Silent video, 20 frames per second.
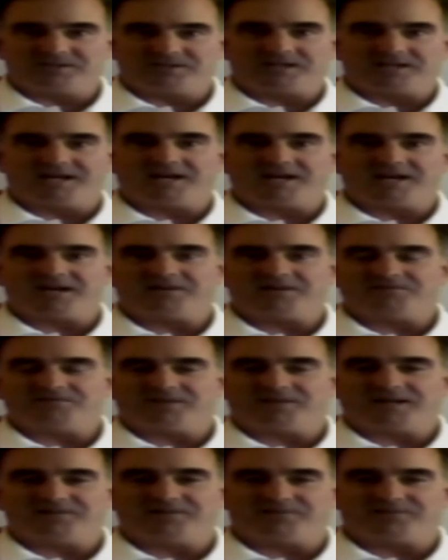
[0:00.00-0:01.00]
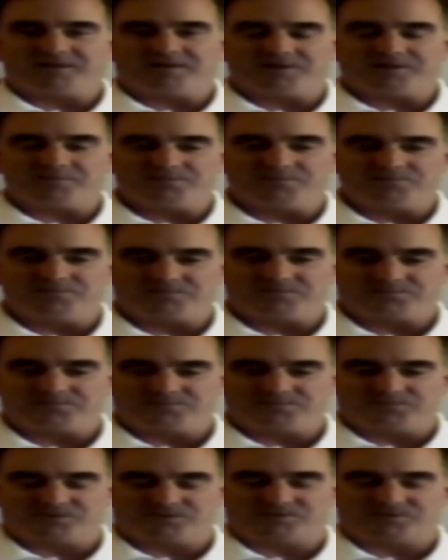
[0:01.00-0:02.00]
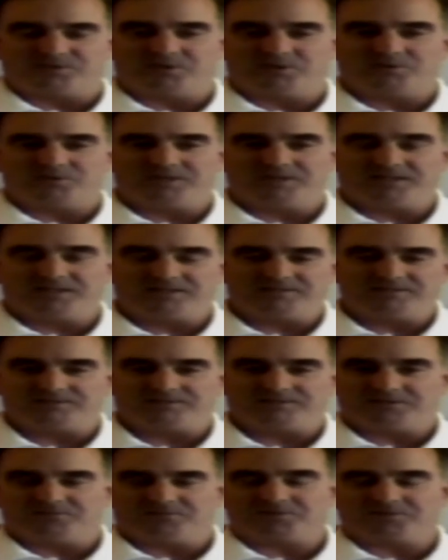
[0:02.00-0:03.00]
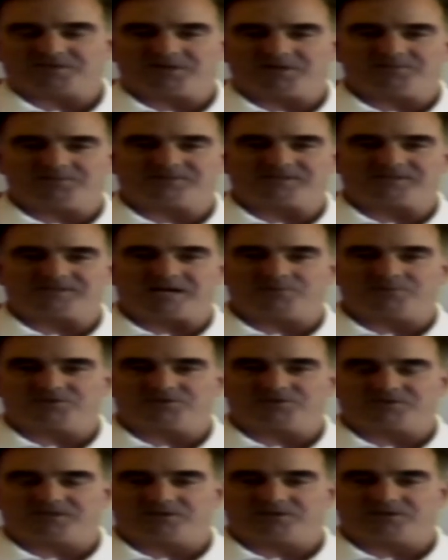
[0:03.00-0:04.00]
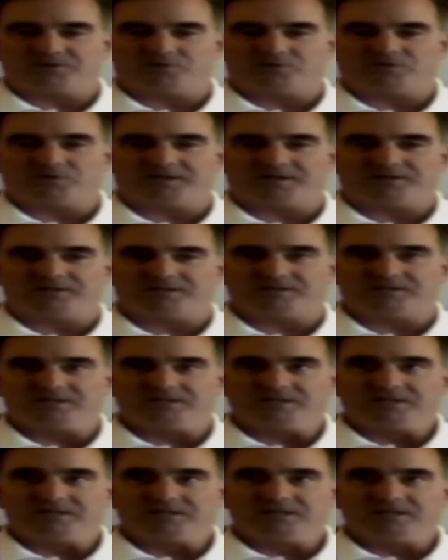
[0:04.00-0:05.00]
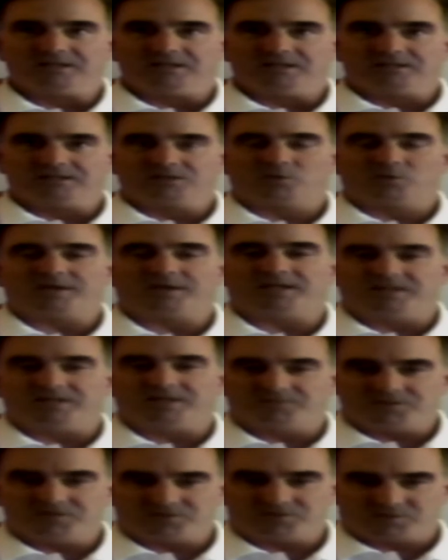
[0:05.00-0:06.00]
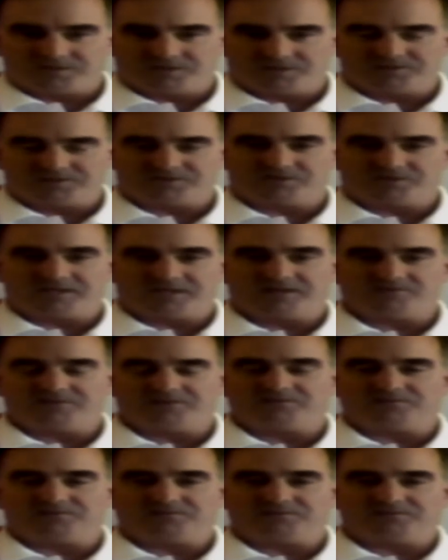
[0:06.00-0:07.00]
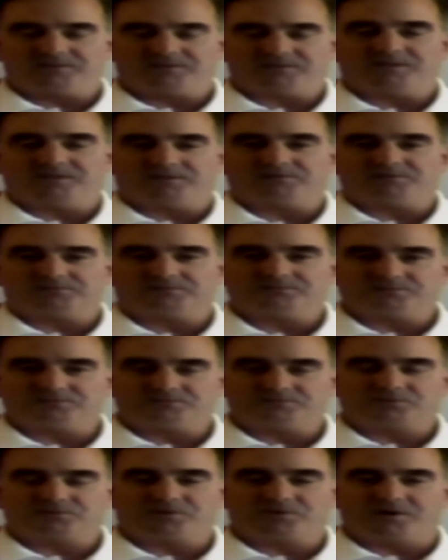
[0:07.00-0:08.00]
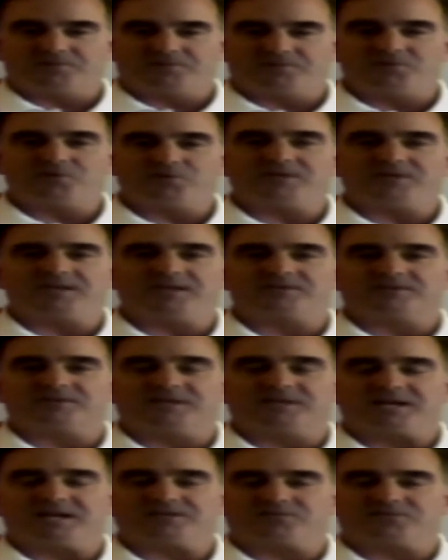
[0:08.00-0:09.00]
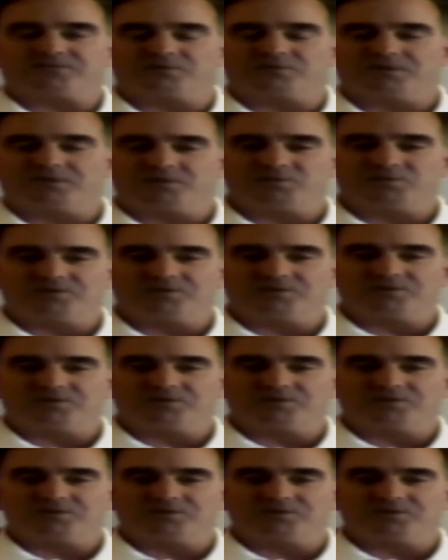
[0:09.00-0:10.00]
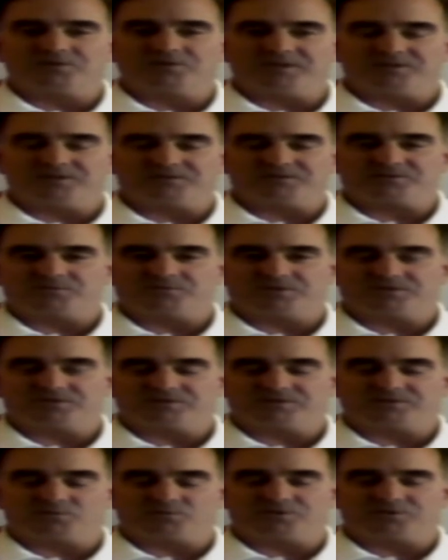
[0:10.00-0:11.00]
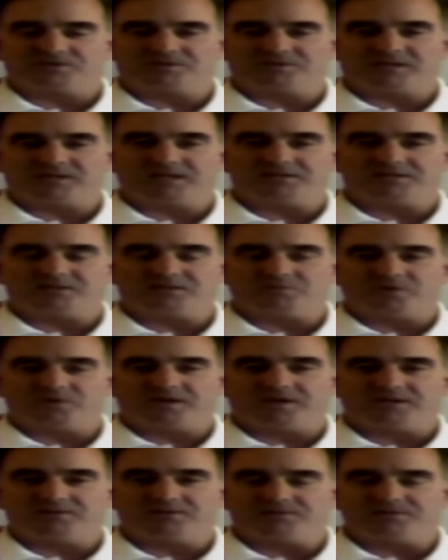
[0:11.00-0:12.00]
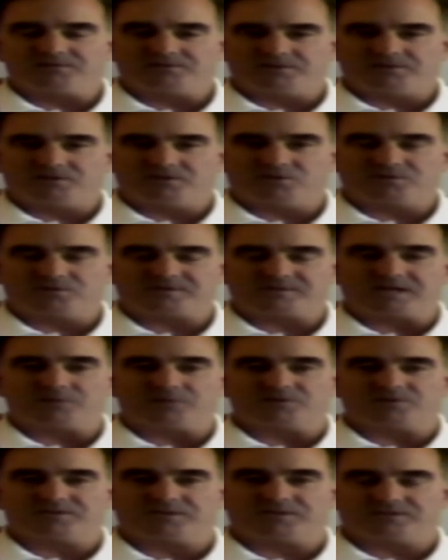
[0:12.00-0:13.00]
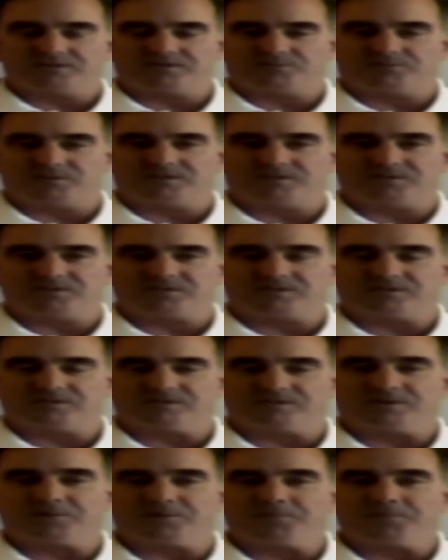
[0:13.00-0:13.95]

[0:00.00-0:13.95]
that I have, I, I'm slowly over time establishing quite a quite an inventory, so I have a few things that last for a number of years, which is, which is the idea behind, you know, establishing this position. So